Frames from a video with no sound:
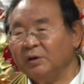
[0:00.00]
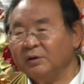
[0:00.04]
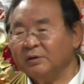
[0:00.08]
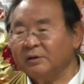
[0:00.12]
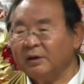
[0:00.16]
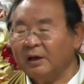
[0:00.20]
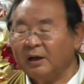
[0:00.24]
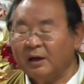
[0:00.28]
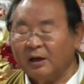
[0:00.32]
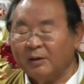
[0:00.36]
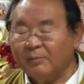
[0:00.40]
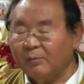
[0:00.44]

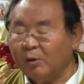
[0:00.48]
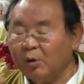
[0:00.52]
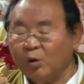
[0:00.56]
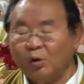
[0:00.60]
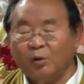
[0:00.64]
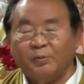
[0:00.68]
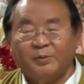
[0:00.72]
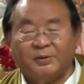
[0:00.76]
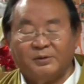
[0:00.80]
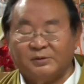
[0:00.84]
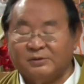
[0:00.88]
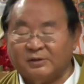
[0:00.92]
Dharma
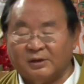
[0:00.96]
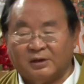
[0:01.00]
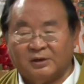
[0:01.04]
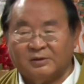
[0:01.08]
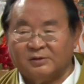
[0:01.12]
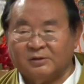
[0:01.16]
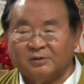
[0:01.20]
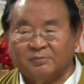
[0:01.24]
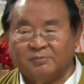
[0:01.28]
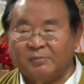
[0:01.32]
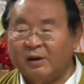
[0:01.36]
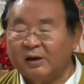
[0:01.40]
always
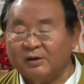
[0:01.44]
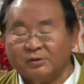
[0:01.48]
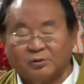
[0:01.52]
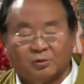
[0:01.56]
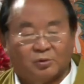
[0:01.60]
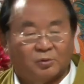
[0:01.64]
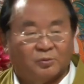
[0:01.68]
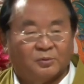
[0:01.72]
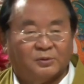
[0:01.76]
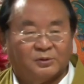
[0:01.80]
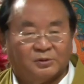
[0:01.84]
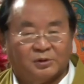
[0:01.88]
says, Master
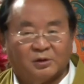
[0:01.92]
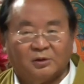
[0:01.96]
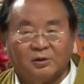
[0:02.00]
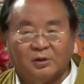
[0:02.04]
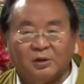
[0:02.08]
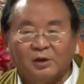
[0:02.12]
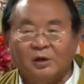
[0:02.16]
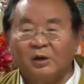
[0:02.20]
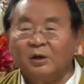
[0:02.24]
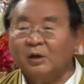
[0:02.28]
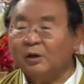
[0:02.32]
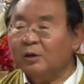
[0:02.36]
always says,
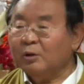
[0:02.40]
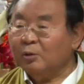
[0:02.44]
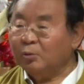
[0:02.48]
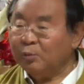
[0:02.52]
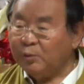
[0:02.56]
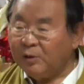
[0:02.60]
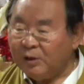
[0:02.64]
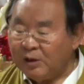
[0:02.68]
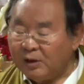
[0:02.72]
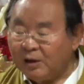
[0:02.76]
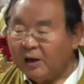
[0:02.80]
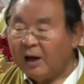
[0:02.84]

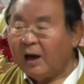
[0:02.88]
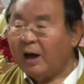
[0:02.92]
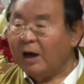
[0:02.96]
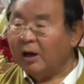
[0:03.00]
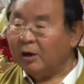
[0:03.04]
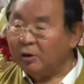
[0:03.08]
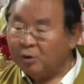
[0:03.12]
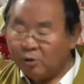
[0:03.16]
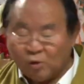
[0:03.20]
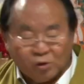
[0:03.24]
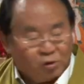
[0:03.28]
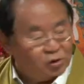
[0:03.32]
we are
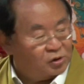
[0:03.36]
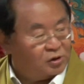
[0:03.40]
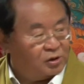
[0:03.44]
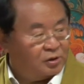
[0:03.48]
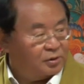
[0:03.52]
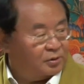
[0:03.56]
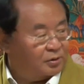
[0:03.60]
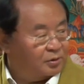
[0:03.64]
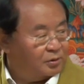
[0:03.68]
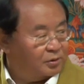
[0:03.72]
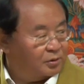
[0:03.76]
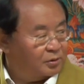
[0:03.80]
good.
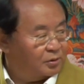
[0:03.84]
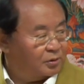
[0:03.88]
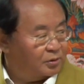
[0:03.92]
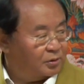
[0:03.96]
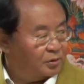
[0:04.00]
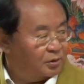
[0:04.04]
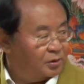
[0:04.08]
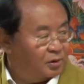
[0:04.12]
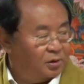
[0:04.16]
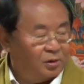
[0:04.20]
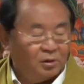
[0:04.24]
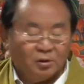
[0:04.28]

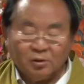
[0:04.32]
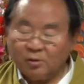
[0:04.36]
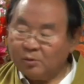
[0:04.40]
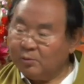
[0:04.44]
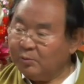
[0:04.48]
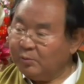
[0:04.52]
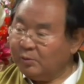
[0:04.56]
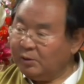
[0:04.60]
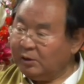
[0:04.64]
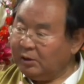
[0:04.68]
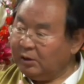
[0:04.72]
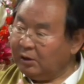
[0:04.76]

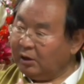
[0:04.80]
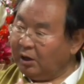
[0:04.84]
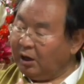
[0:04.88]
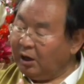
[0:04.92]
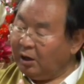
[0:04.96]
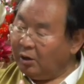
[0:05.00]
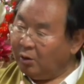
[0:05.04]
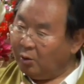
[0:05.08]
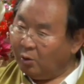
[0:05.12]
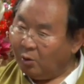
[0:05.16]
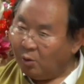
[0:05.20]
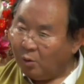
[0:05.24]
We
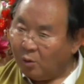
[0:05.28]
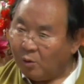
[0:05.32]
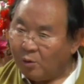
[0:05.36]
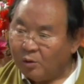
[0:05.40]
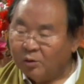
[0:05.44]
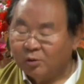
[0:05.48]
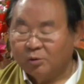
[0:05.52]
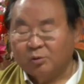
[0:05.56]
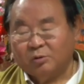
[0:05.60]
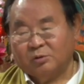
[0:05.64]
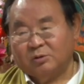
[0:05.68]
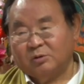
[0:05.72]
are all
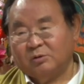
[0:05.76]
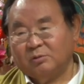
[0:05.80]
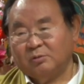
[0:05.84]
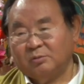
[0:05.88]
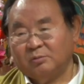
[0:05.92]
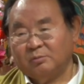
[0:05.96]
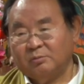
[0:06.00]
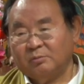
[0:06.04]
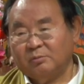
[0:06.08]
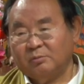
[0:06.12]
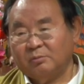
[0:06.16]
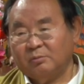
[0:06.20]
good.
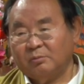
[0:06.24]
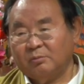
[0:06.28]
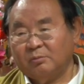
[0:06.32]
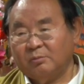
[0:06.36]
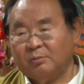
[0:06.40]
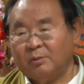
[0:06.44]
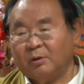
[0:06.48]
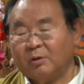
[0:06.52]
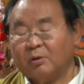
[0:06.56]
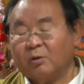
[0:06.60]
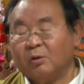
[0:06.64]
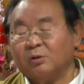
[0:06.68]

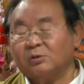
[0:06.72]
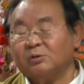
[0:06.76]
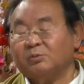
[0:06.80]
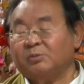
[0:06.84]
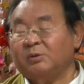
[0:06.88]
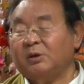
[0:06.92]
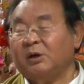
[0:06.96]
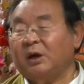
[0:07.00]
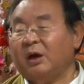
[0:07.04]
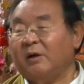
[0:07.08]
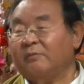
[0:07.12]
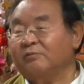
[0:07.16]
Because
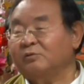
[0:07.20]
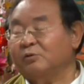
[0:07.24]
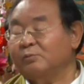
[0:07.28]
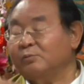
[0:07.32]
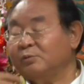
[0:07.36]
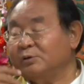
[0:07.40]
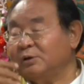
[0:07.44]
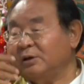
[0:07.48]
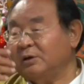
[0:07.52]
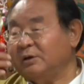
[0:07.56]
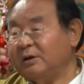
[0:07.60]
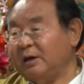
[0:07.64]
we have the
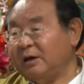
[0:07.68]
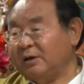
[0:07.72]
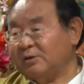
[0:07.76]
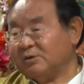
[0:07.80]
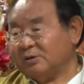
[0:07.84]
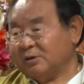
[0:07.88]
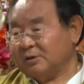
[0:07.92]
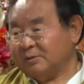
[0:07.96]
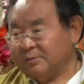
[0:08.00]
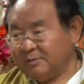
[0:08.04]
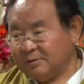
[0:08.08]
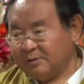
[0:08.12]
Buddha
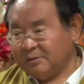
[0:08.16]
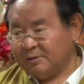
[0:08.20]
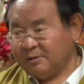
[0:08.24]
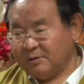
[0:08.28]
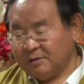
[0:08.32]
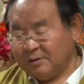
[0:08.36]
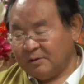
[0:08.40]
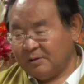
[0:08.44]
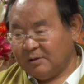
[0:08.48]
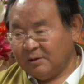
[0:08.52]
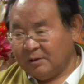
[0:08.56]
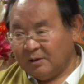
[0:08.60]
nature.
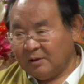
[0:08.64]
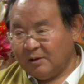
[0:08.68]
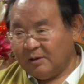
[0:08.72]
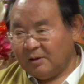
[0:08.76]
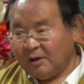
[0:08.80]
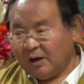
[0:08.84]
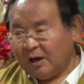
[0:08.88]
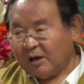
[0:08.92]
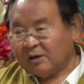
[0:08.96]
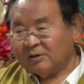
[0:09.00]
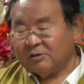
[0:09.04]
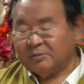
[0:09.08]

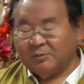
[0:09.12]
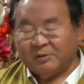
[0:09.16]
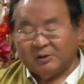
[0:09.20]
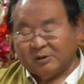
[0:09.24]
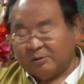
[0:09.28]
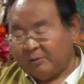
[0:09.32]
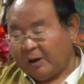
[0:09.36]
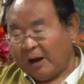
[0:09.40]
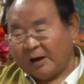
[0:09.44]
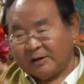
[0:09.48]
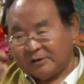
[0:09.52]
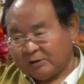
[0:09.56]

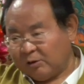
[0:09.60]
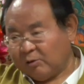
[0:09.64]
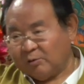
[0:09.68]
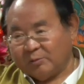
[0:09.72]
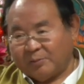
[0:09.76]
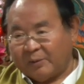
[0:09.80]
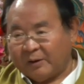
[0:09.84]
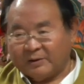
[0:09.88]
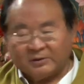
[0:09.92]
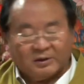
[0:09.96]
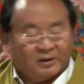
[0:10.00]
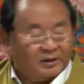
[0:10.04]
Ultimately, I'll talk
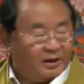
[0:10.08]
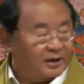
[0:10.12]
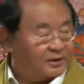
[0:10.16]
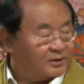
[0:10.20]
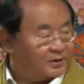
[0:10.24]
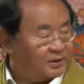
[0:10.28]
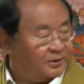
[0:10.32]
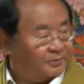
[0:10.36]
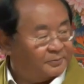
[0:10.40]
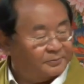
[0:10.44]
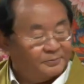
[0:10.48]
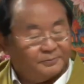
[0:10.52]
about it
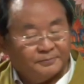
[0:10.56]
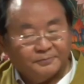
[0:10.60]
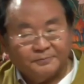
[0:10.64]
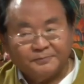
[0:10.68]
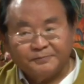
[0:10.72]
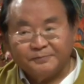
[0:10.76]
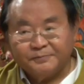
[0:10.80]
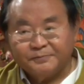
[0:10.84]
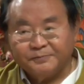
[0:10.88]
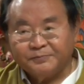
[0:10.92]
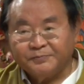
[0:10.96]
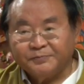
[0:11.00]
later.
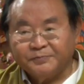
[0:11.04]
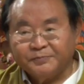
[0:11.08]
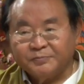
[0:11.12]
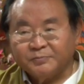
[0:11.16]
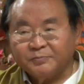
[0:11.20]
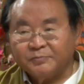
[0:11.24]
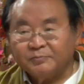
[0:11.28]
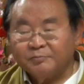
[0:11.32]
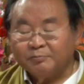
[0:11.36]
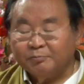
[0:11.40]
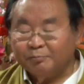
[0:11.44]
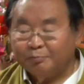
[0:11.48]

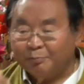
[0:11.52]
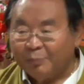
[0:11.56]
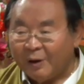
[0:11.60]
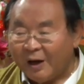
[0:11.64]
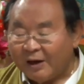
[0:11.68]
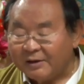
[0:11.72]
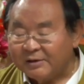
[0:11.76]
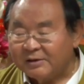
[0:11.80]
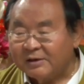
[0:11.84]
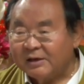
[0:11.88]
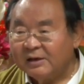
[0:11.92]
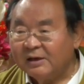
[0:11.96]

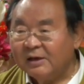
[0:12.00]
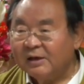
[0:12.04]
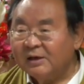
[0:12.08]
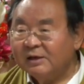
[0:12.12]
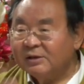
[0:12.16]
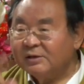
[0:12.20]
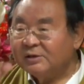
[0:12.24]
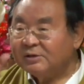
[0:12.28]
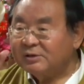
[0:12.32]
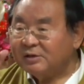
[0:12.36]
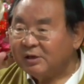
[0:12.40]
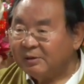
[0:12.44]
But
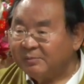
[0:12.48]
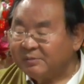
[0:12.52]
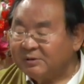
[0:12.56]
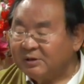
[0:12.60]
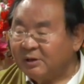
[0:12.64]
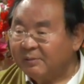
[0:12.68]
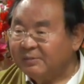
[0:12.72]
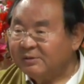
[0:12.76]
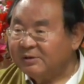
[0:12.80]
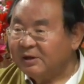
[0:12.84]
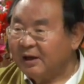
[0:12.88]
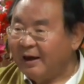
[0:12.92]

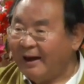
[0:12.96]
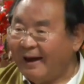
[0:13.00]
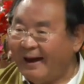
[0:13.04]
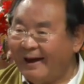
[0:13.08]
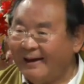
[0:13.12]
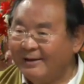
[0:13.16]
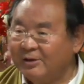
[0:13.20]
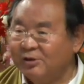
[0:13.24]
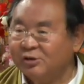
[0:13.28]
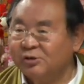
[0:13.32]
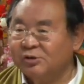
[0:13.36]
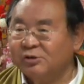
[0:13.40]
sometimes our
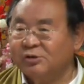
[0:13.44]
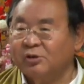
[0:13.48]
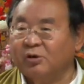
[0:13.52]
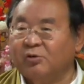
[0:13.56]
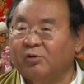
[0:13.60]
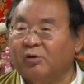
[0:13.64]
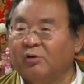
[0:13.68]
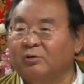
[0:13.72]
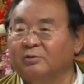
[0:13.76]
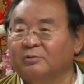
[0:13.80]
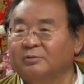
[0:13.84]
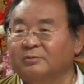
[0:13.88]
actions are
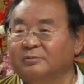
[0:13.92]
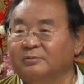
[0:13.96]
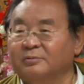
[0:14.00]
wrong.